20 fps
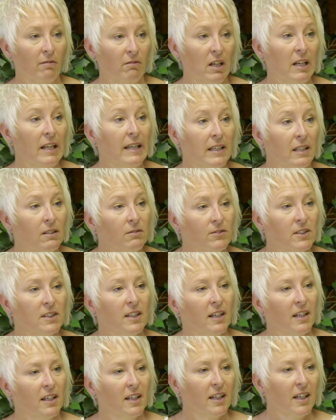relieved
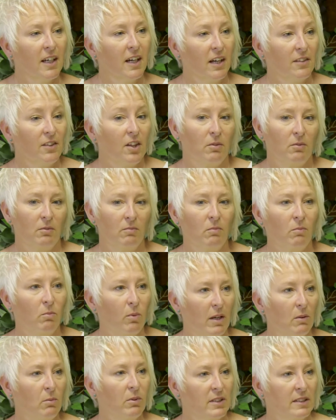that
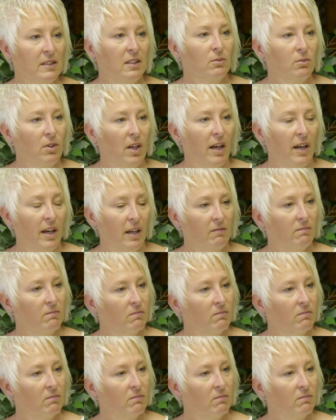we were still there,